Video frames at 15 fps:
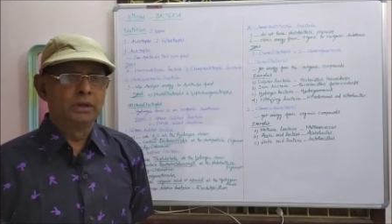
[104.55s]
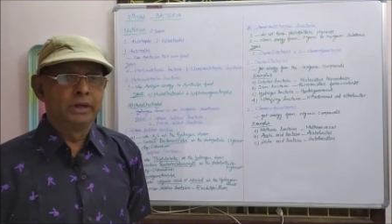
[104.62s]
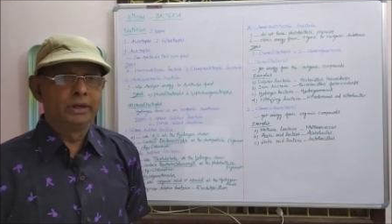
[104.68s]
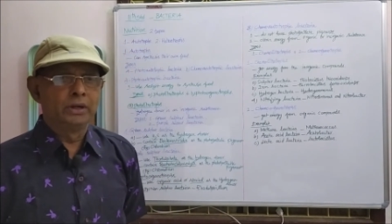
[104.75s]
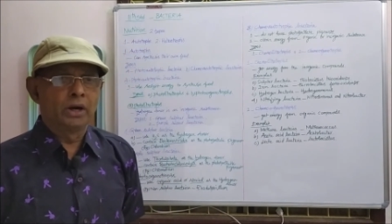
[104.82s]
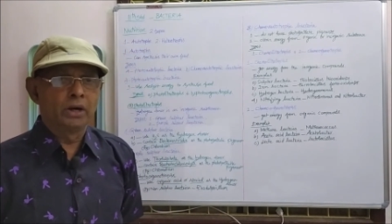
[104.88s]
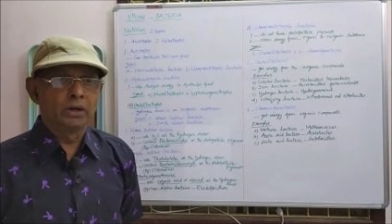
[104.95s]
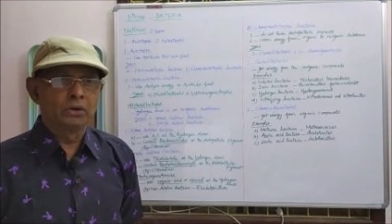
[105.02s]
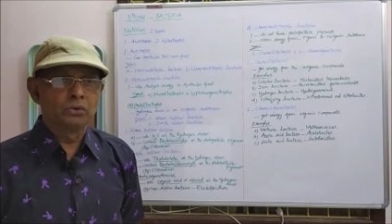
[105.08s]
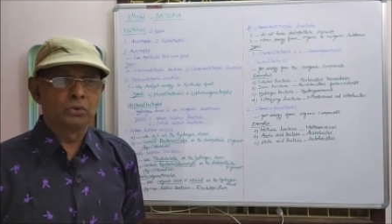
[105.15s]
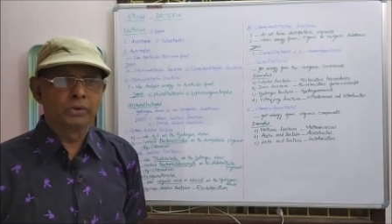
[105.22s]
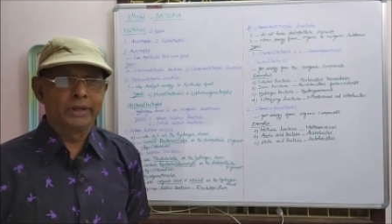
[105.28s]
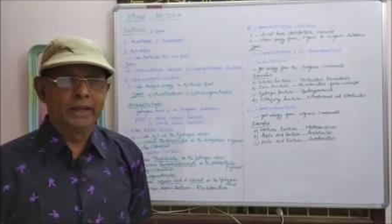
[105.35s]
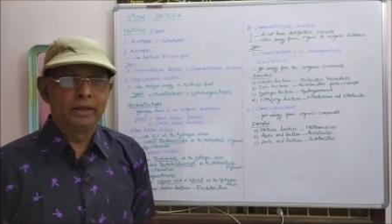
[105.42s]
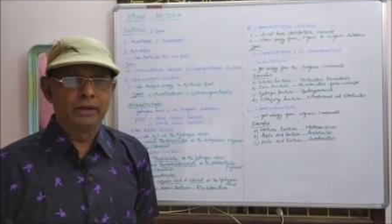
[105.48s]
in order to
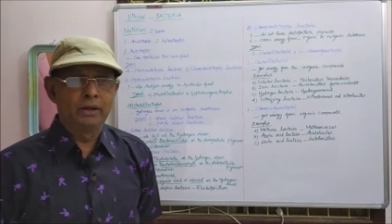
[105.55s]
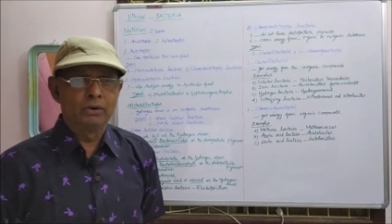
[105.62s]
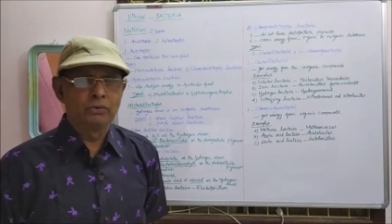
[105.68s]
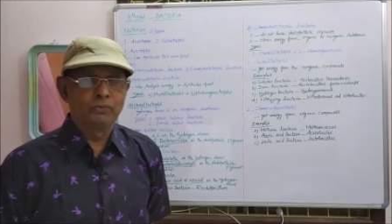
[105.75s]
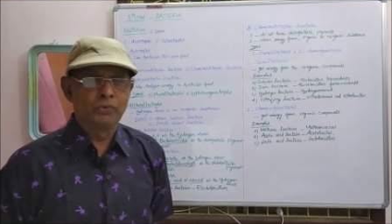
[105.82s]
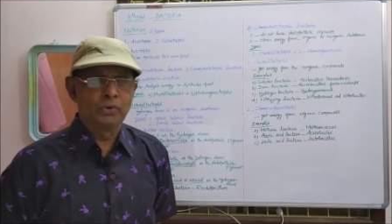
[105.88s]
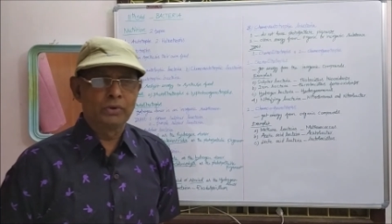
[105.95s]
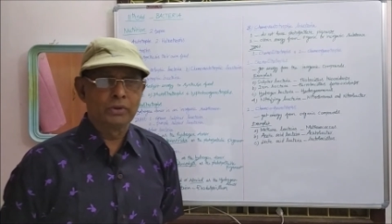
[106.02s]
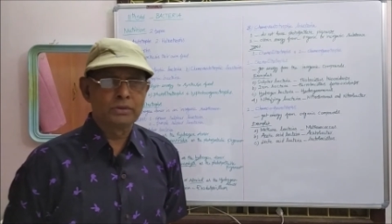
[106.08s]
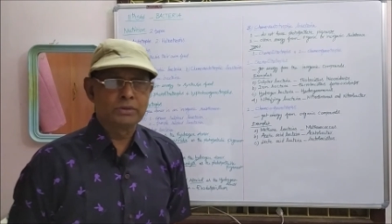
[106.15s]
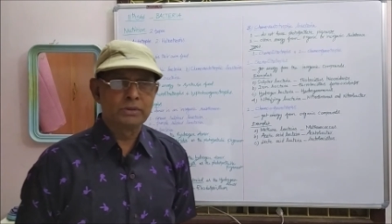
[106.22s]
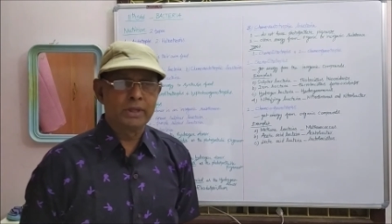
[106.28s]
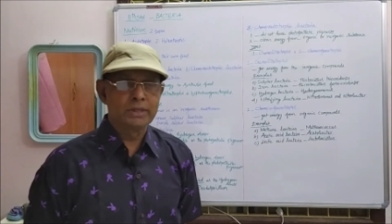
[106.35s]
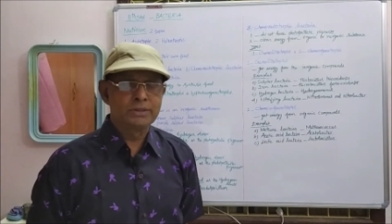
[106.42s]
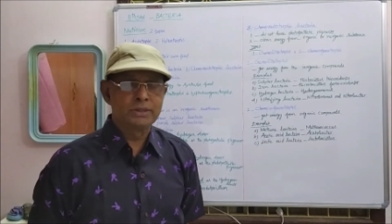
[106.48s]
carry out
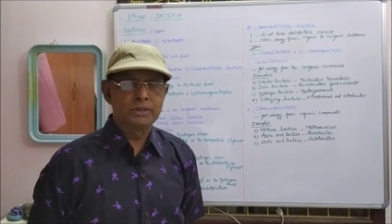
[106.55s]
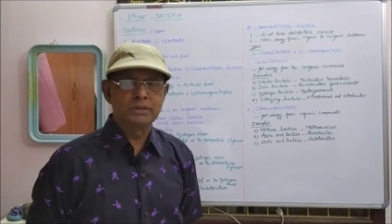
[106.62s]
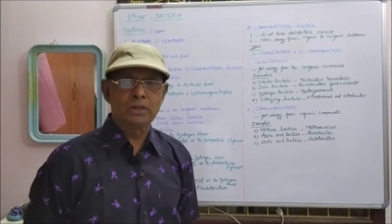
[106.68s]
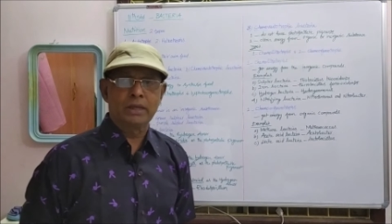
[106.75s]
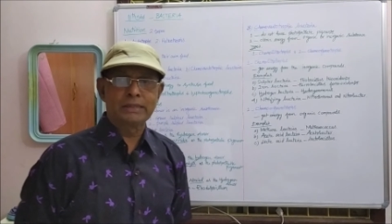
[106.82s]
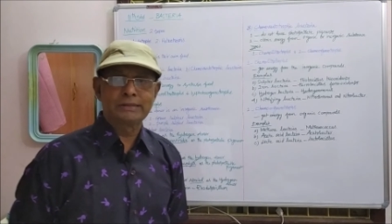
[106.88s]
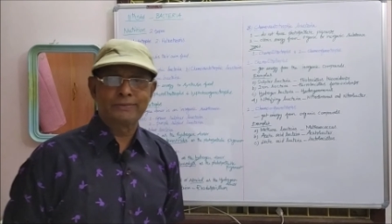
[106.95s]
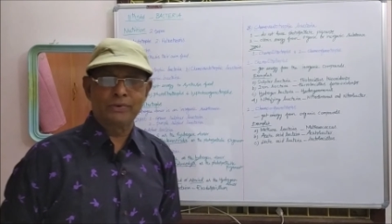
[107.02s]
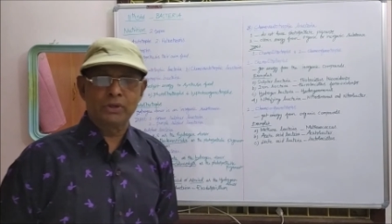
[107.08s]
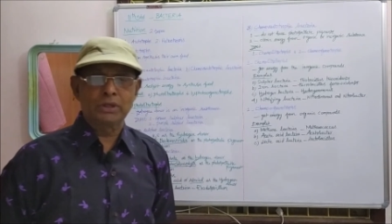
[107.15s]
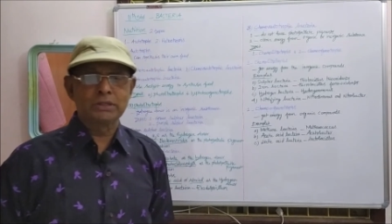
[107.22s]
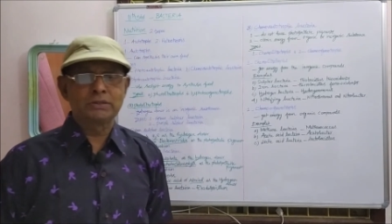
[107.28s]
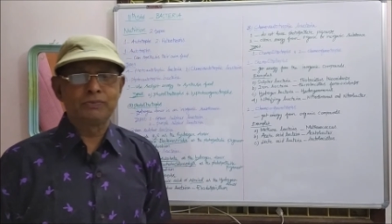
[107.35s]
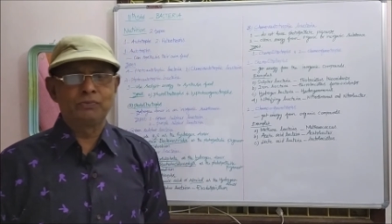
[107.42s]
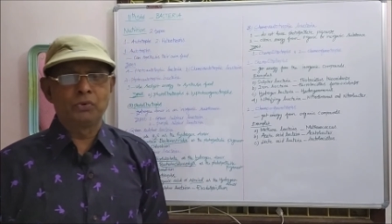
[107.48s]
photosynthesis as far
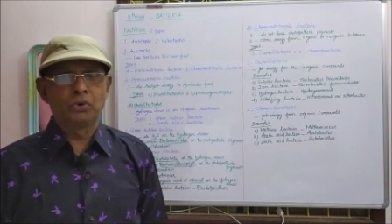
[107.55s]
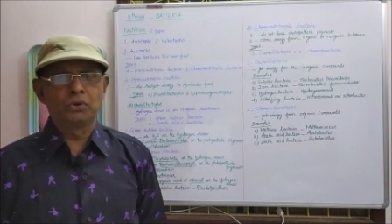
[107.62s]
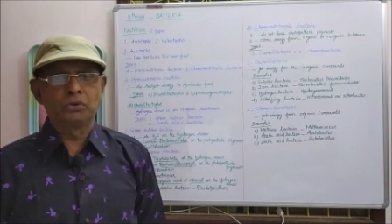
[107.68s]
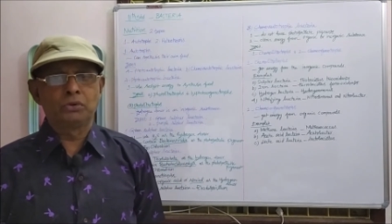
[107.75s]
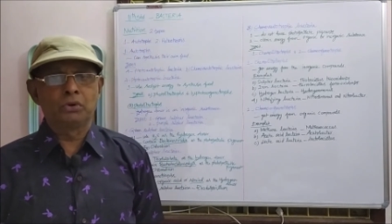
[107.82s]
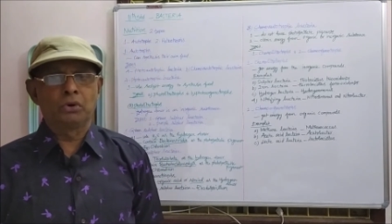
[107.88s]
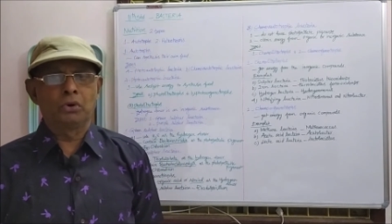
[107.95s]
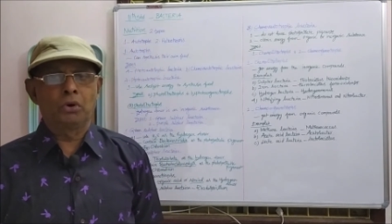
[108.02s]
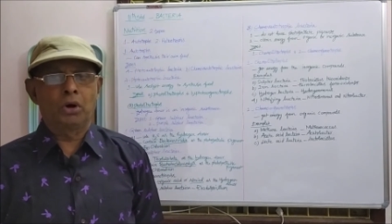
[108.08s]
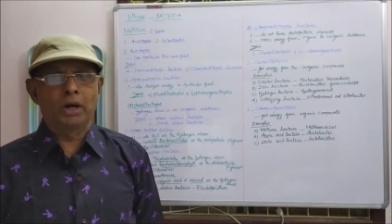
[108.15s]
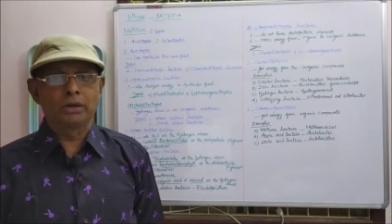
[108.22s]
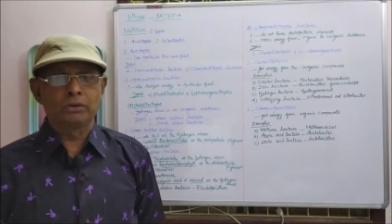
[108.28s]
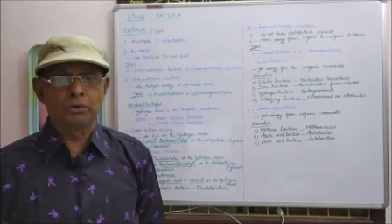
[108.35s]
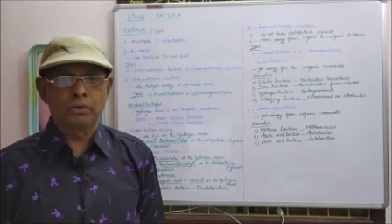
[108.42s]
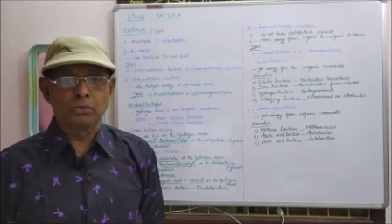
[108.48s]
as
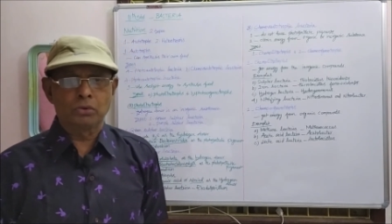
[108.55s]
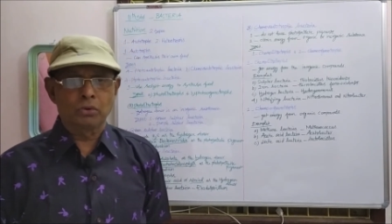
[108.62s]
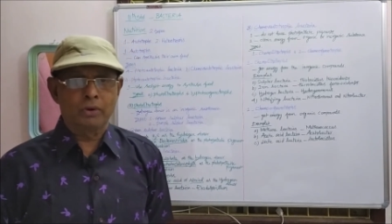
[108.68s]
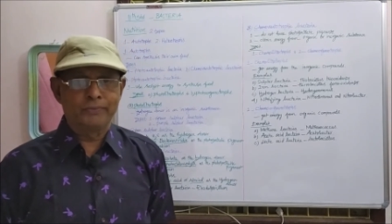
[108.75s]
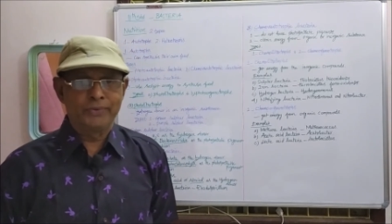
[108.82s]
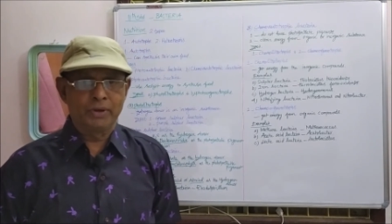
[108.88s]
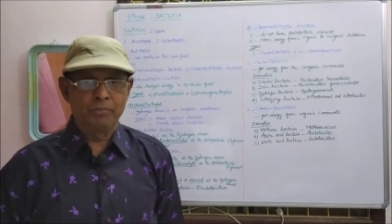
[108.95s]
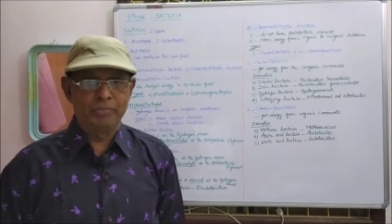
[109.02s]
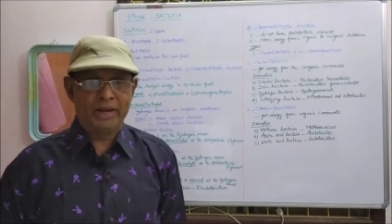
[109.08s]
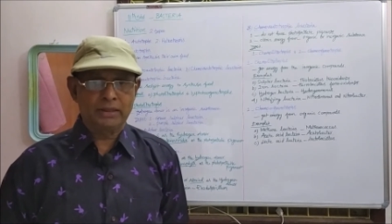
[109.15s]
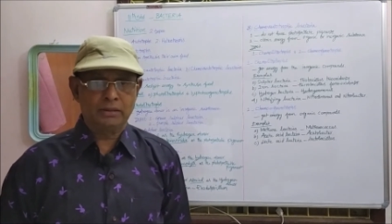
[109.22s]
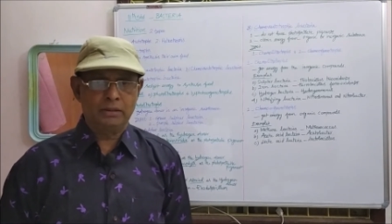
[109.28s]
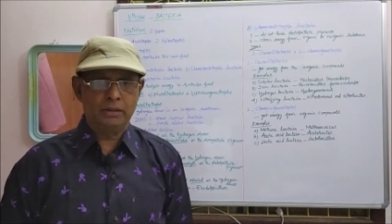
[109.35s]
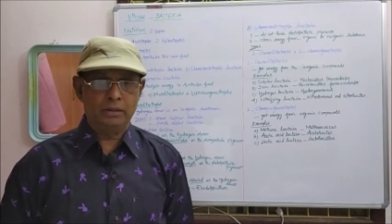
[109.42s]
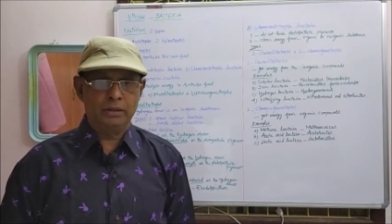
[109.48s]
photoautotrophic
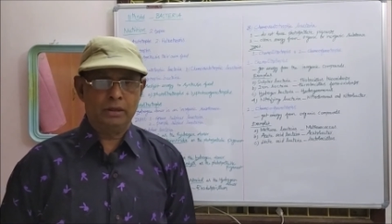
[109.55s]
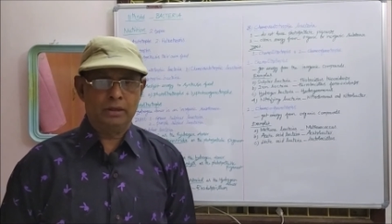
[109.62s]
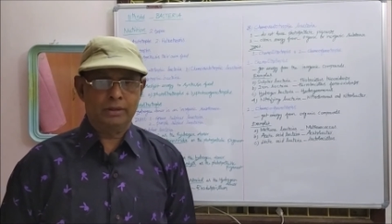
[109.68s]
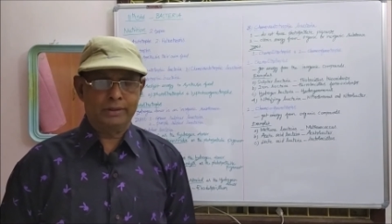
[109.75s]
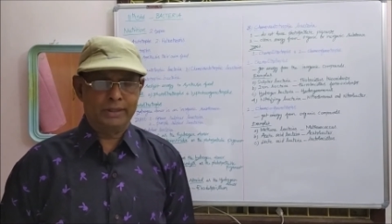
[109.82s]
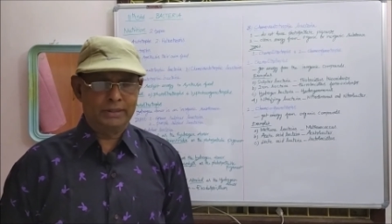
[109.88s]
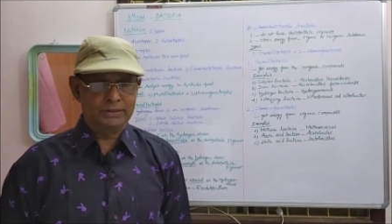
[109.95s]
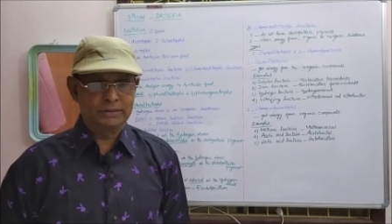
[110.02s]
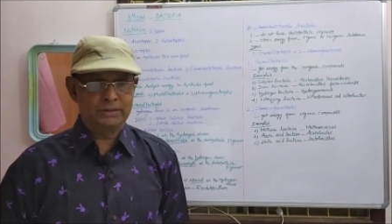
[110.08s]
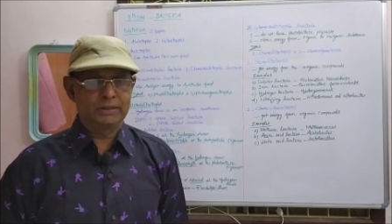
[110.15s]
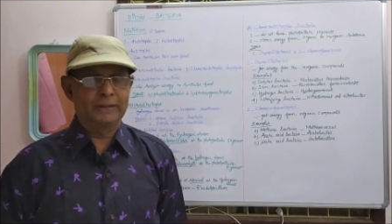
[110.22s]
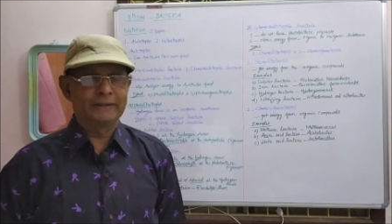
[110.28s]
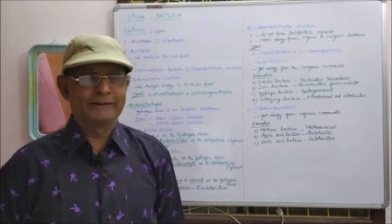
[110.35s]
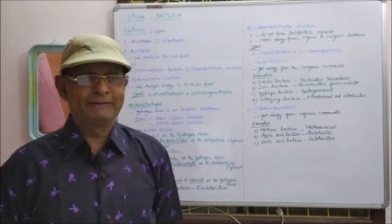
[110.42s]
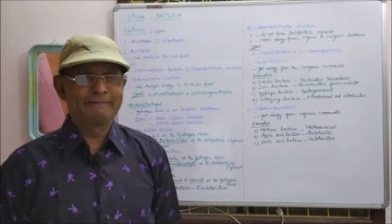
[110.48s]
bacteria are
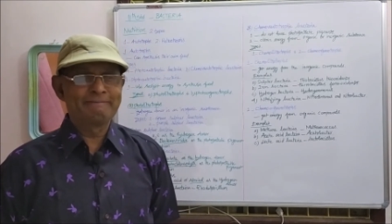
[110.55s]
concerned.